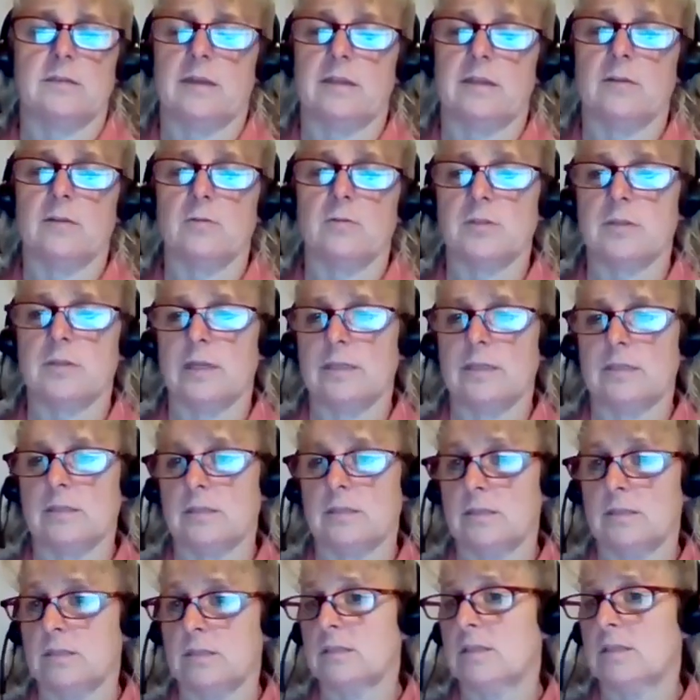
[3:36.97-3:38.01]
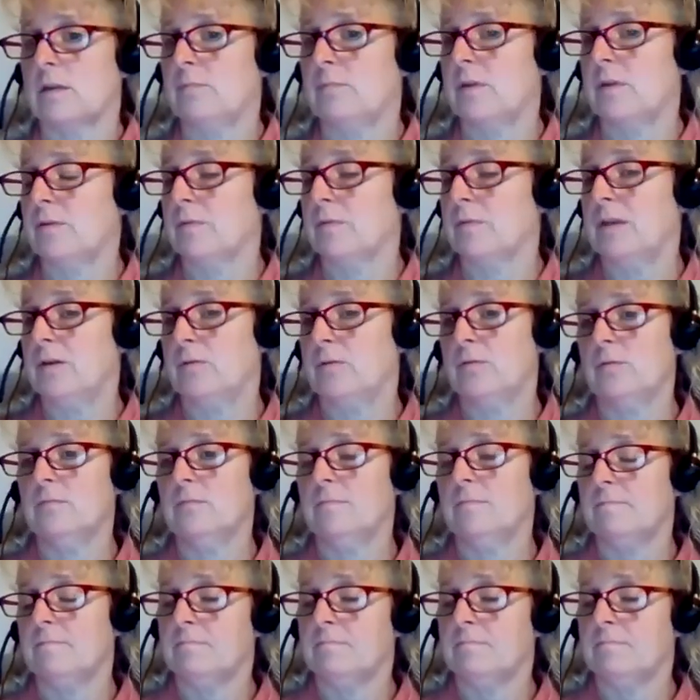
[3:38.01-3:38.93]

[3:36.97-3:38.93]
And those licenses can be renewed